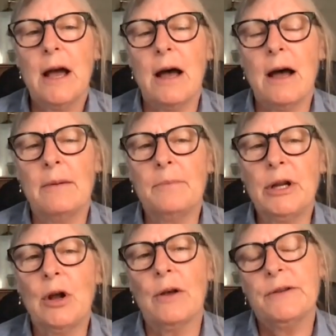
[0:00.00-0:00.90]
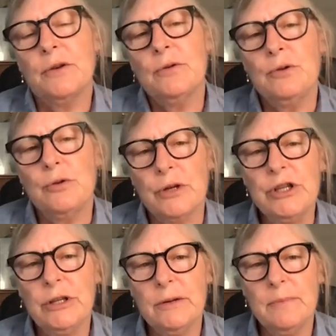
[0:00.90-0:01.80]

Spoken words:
but also nutrition